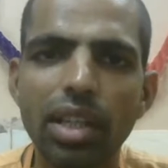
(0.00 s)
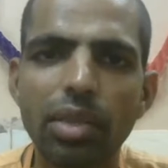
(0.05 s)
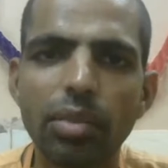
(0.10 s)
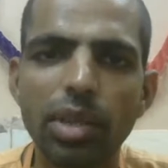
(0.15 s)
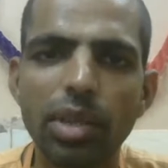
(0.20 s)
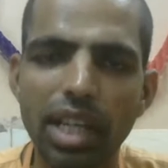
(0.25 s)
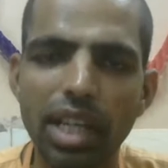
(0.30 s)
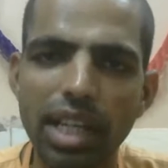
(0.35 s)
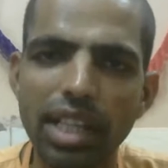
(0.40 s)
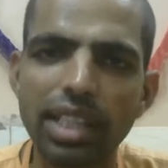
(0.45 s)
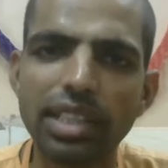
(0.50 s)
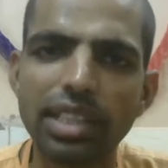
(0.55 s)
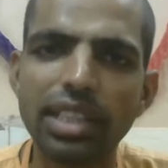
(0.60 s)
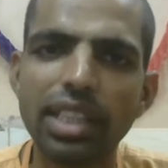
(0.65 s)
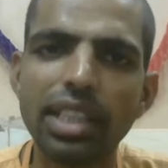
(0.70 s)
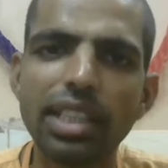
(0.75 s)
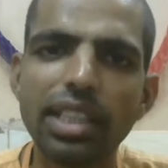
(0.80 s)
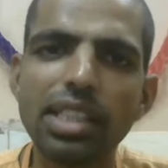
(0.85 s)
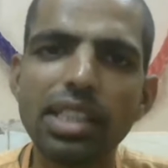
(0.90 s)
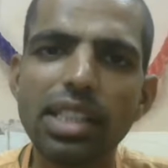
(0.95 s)
But
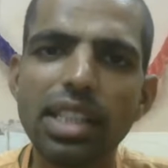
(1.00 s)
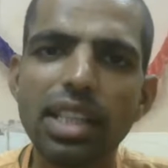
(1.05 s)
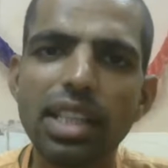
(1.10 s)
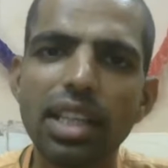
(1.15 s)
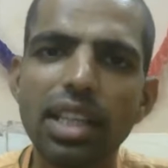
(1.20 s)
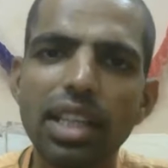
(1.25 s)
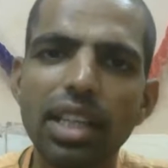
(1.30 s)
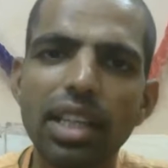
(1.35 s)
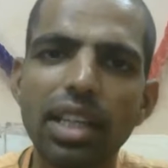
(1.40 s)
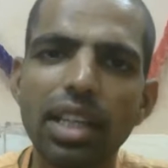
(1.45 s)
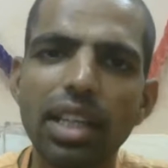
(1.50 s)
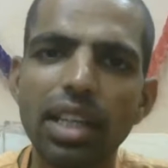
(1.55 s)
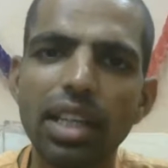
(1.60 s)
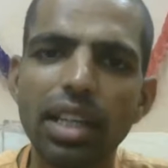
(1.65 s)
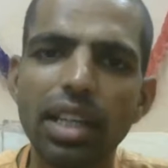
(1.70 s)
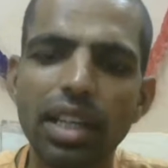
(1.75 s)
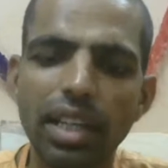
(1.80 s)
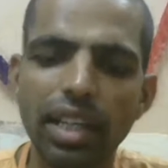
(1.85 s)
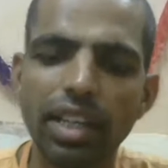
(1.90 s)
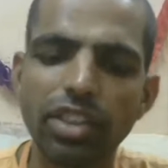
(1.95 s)
condition is
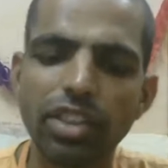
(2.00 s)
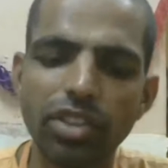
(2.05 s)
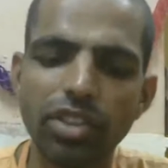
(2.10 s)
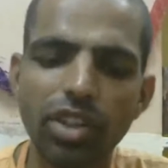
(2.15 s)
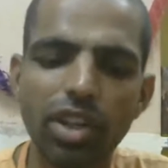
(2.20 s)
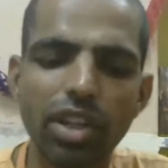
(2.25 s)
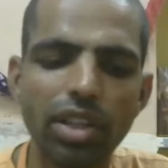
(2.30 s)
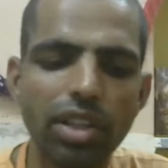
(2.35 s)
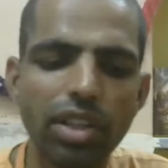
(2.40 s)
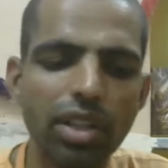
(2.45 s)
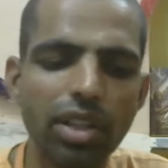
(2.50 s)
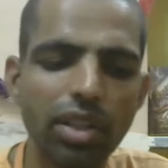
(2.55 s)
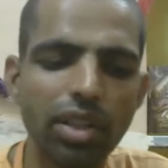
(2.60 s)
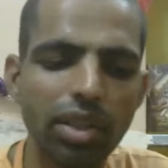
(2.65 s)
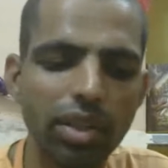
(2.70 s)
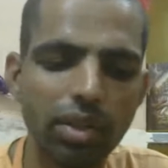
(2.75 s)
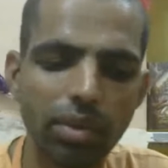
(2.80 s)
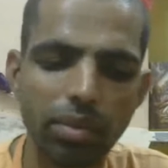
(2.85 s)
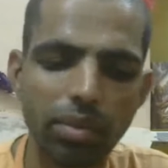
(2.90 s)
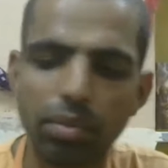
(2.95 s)
it's not
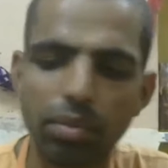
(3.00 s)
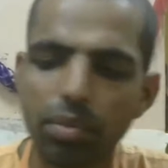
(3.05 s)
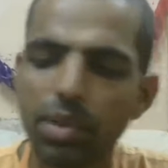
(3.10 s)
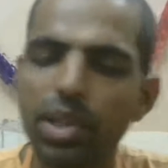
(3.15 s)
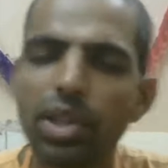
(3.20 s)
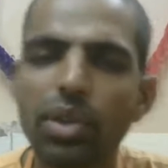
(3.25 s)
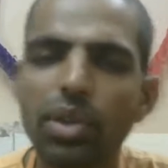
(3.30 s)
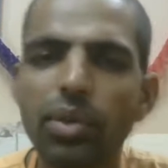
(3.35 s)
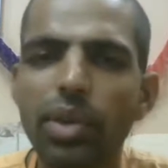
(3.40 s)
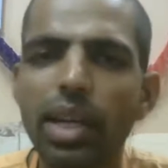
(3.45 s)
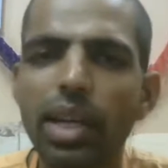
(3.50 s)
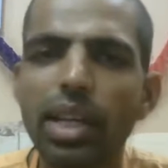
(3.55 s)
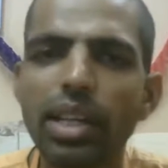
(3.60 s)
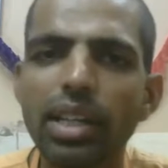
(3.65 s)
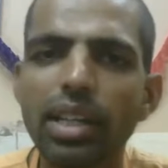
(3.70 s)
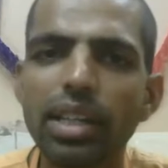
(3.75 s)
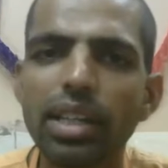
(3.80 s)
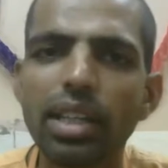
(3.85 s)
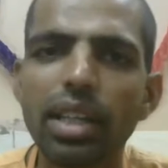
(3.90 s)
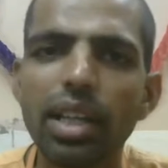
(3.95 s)

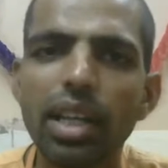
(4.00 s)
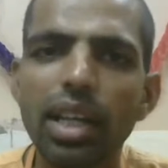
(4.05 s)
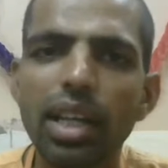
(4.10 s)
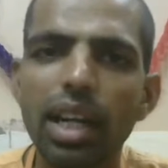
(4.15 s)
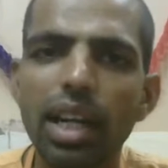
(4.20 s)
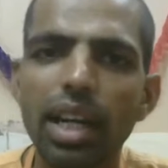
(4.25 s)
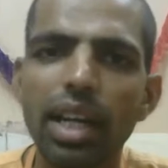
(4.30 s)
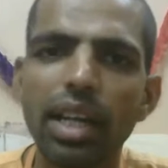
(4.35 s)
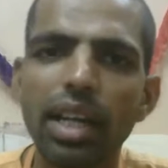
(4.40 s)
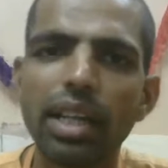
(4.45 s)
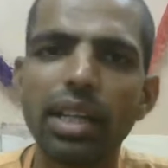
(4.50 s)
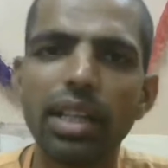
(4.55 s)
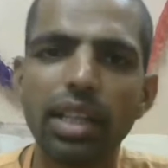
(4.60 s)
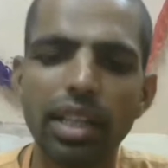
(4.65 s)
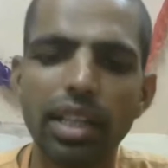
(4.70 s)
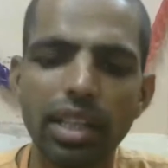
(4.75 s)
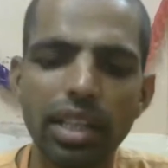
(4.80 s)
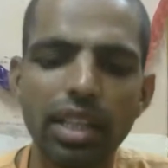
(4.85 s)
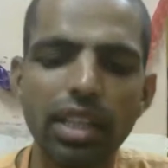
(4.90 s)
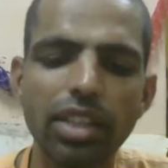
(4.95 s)
frequent, and
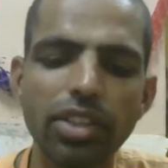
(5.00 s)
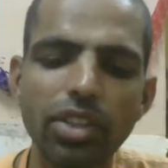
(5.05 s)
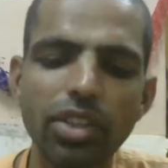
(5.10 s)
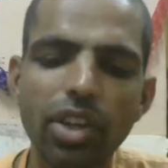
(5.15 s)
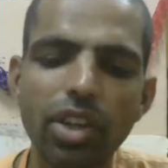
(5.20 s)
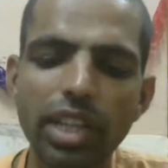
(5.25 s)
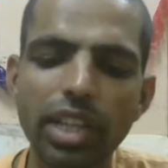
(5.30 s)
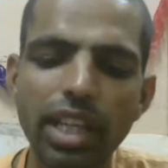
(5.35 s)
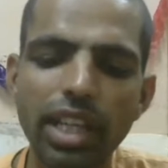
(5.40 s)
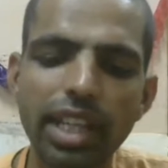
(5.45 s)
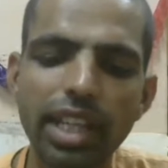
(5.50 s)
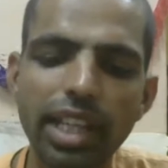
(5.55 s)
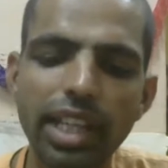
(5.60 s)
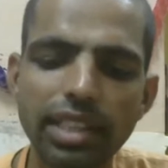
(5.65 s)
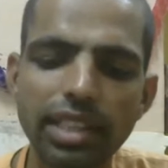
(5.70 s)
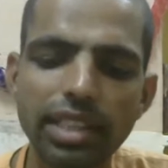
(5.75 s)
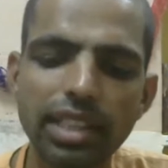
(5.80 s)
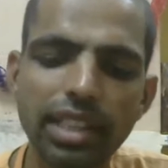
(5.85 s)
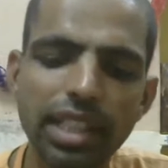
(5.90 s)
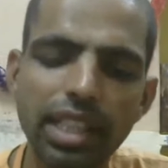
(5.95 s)
he is not
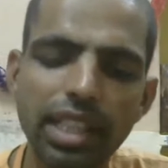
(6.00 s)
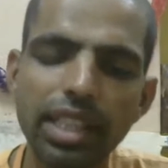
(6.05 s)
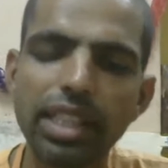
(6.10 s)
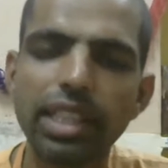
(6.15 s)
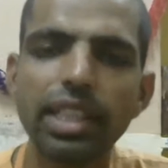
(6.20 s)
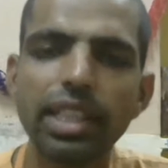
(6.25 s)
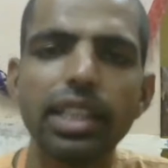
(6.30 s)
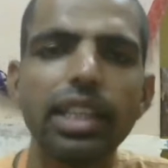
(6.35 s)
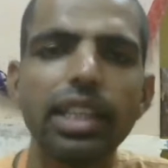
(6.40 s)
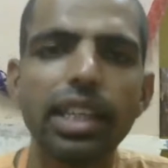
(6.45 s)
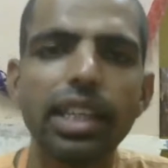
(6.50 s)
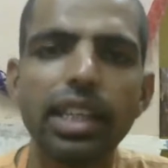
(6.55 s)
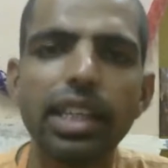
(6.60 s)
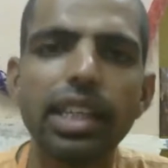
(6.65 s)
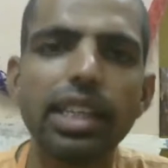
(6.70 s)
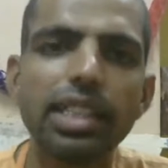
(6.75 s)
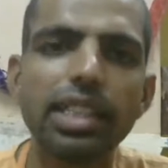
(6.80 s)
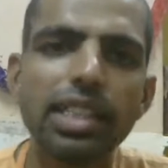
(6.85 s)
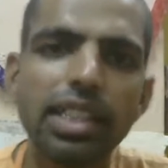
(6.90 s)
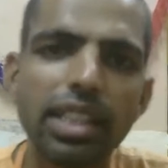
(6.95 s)
intentionally
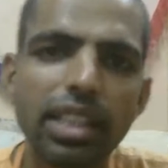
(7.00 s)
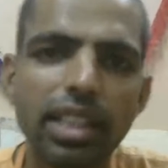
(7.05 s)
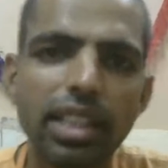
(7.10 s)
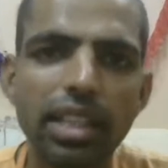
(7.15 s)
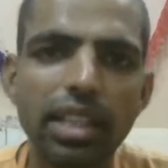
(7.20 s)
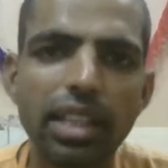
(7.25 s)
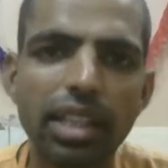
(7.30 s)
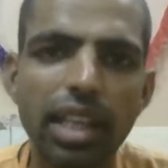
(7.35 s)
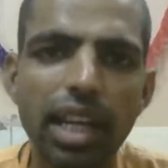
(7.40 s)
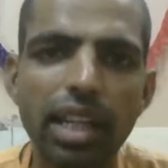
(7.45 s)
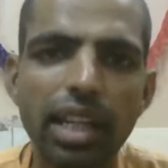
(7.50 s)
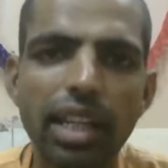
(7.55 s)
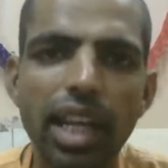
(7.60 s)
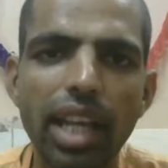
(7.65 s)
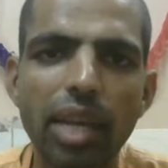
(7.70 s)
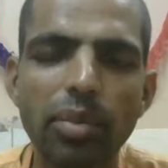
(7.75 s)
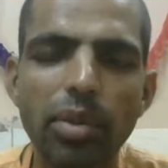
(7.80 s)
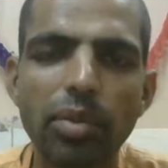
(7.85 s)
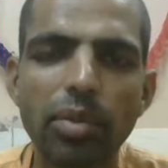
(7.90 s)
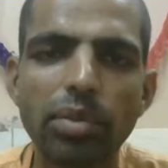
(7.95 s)
engaged in that
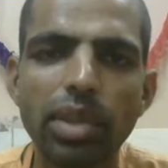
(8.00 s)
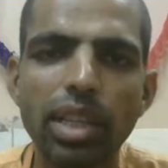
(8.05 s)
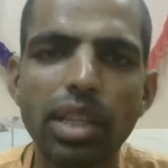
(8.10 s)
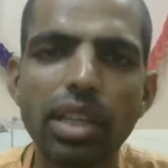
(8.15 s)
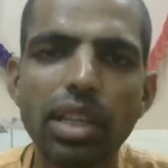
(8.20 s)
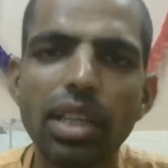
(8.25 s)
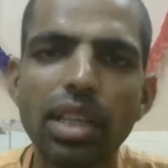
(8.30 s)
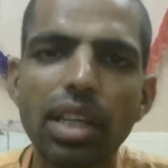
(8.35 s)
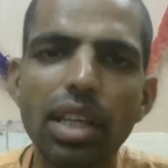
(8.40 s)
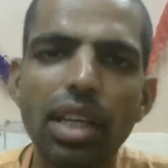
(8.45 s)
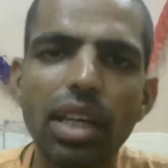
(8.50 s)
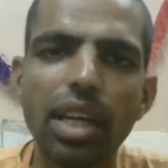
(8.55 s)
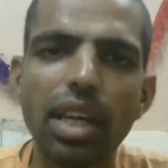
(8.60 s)
type of thing.